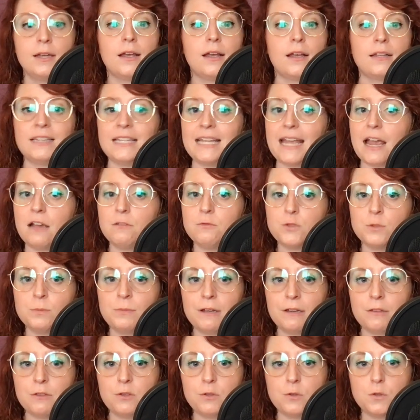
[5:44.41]
In the
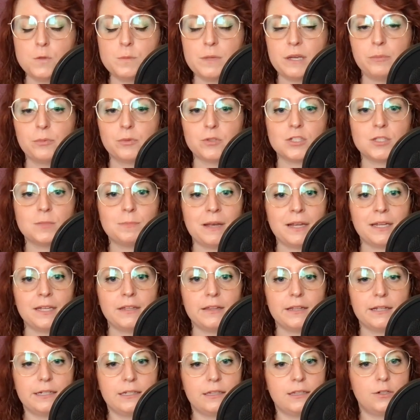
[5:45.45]
aftermath, newspapers
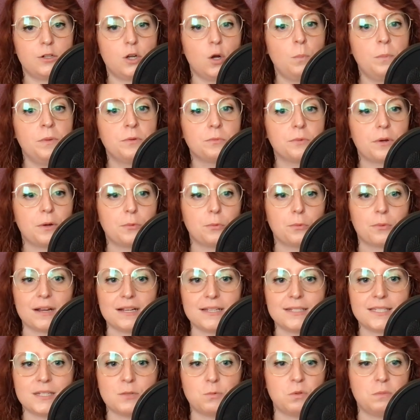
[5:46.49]
speculated that open road
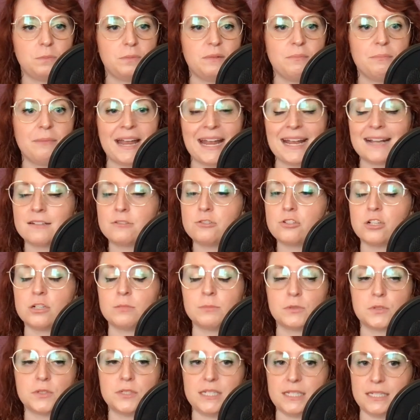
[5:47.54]
racing would be banned
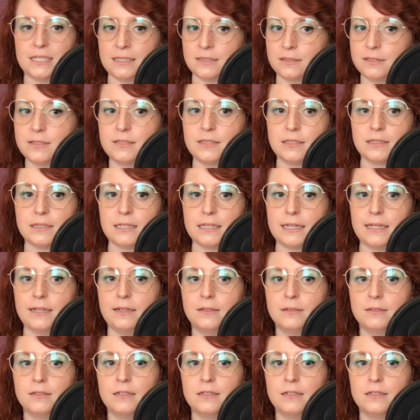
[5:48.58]
almost instantly.